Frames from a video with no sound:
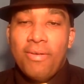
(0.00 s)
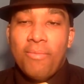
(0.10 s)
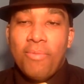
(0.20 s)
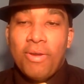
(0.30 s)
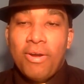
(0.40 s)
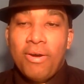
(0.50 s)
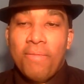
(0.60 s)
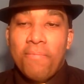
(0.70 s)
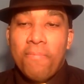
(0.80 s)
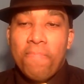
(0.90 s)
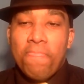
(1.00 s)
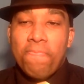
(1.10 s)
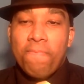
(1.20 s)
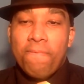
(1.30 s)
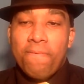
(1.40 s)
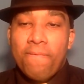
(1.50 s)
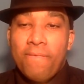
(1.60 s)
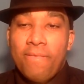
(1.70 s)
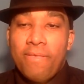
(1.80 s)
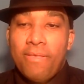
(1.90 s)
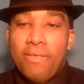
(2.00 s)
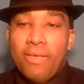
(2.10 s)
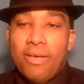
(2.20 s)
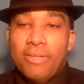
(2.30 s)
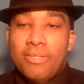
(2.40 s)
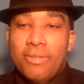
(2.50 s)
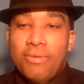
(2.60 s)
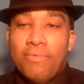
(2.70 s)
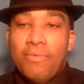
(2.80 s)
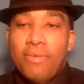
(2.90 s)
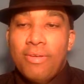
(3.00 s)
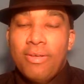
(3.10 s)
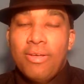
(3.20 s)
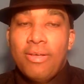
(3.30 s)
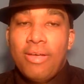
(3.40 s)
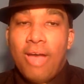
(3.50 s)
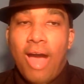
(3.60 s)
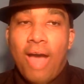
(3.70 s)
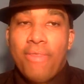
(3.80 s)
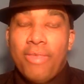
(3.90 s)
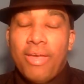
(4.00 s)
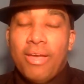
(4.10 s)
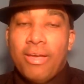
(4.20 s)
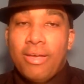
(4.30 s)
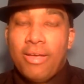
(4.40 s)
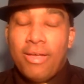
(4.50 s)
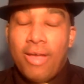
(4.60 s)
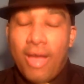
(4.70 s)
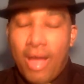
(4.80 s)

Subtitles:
But yeah, so I think, I